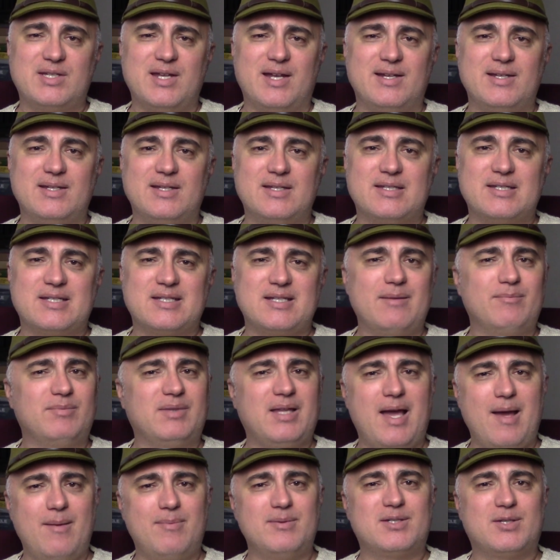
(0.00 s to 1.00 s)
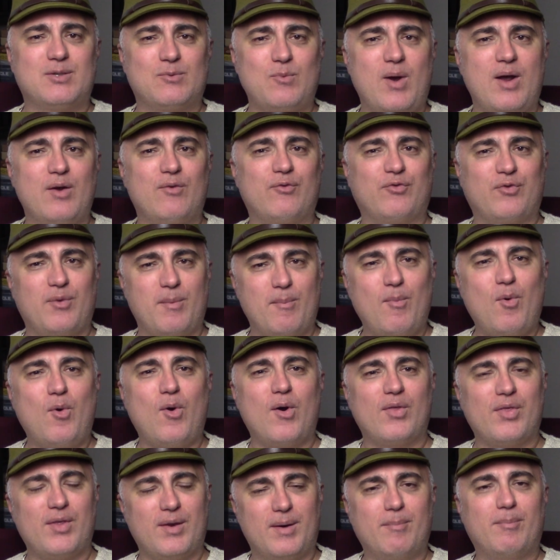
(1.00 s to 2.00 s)
that sometimes went for
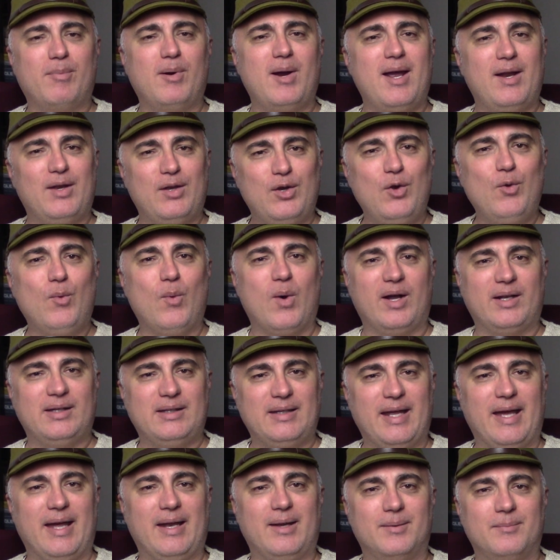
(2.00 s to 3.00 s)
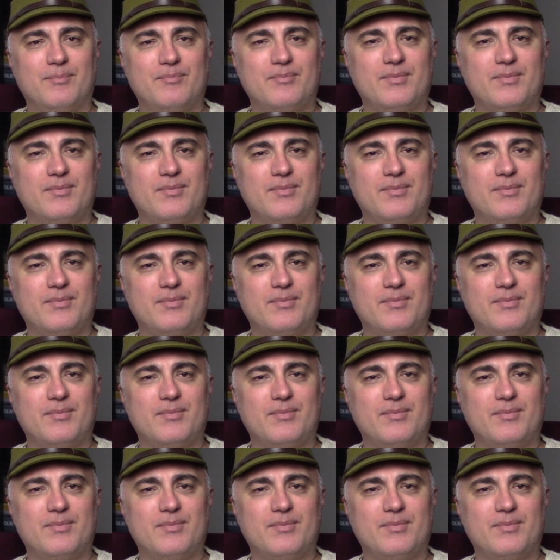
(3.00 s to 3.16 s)
more than a brand new one did.